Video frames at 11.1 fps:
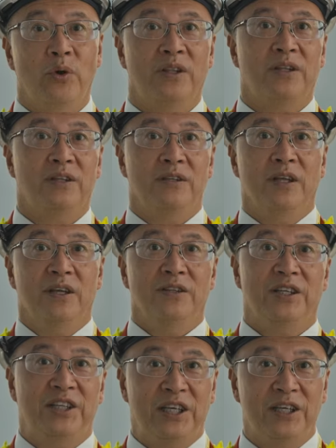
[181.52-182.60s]
with
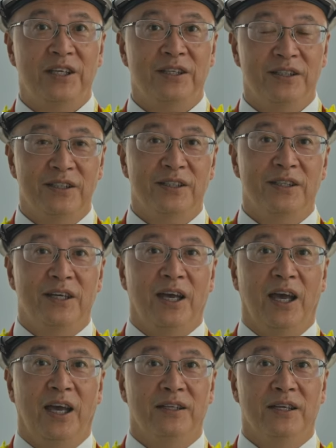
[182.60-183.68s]
the team
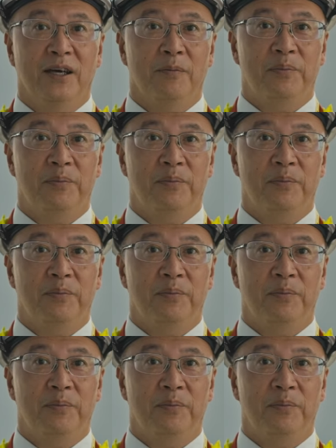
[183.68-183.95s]
and uh,